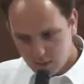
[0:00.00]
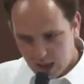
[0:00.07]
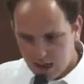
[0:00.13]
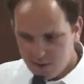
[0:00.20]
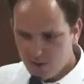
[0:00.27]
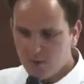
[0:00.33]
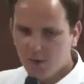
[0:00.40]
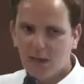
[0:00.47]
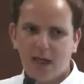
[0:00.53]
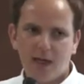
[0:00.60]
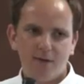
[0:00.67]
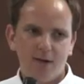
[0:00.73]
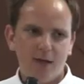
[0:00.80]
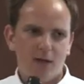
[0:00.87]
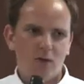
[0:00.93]
arable
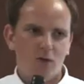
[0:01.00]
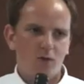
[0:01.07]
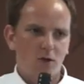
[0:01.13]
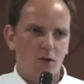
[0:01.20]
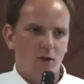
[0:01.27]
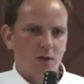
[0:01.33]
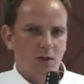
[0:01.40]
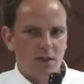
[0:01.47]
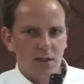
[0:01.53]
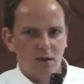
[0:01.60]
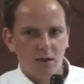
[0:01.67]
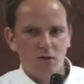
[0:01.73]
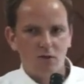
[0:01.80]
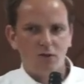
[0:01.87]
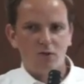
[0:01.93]
area, you would
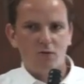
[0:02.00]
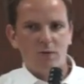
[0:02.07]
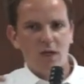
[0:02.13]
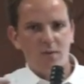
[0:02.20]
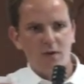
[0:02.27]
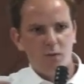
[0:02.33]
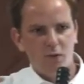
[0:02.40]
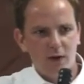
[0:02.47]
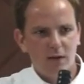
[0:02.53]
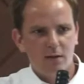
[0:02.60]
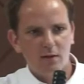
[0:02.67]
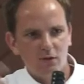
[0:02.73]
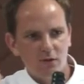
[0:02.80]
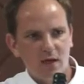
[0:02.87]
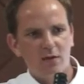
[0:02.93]
consider to maybe bring
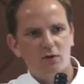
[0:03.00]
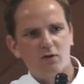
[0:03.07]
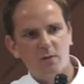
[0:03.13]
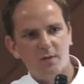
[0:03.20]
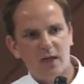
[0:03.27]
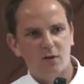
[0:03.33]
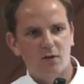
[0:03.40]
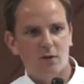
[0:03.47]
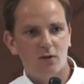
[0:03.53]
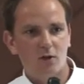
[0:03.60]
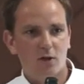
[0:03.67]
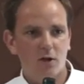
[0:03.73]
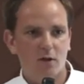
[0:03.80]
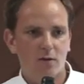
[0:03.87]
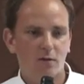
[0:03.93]
this rice straw back to the
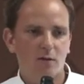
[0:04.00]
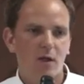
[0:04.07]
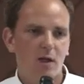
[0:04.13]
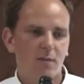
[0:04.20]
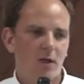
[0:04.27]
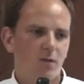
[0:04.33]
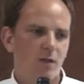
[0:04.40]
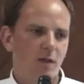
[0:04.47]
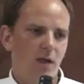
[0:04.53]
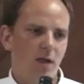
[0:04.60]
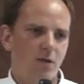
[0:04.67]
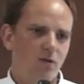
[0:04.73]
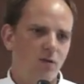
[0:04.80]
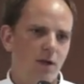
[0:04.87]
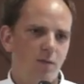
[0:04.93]
soil. But what they
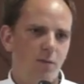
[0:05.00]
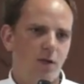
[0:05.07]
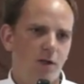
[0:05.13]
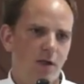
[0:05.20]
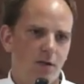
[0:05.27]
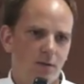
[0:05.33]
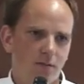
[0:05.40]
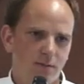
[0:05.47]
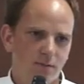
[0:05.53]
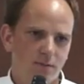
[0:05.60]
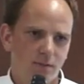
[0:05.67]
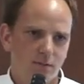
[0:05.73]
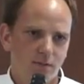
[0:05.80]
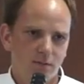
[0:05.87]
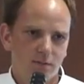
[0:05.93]
do, they burn it.
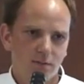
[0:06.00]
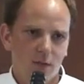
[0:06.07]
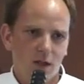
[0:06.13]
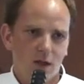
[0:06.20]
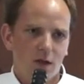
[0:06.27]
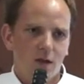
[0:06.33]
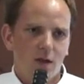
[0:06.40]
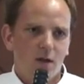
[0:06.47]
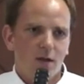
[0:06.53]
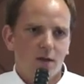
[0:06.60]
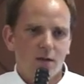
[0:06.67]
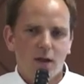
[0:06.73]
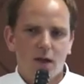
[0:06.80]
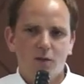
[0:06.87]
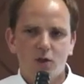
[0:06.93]

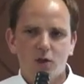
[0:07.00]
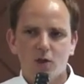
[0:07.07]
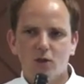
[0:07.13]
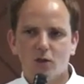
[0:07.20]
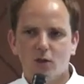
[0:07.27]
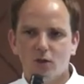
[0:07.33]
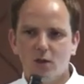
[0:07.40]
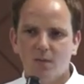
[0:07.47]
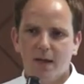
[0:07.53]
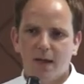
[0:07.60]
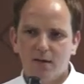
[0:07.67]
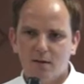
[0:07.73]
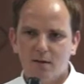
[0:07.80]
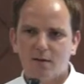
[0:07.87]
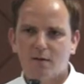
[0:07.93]
Yeah, which is not only
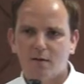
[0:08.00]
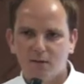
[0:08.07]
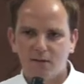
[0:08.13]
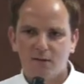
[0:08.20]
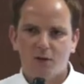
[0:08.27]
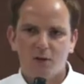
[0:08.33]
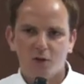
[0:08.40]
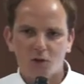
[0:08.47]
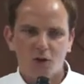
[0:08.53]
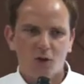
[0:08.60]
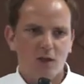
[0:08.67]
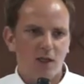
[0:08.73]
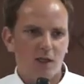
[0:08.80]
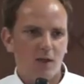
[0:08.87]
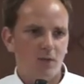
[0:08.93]
bad for the
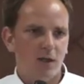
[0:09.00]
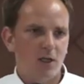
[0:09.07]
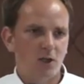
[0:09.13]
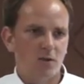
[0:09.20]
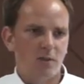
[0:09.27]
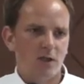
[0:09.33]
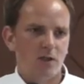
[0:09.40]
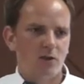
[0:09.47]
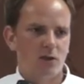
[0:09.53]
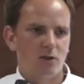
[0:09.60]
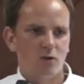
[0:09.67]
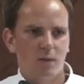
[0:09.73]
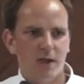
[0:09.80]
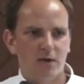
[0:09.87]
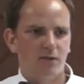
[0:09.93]
soil equation, but it's
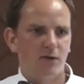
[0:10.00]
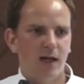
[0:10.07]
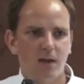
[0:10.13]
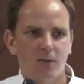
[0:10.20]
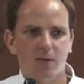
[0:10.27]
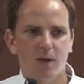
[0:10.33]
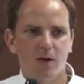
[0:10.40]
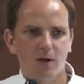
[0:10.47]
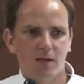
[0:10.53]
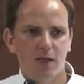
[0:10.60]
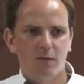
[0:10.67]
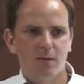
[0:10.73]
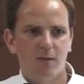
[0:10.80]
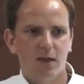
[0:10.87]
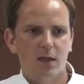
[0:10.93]
also bad for health because
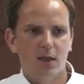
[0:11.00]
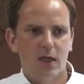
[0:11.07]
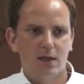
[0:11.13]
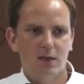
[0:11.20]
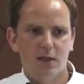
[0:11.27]
everybody gets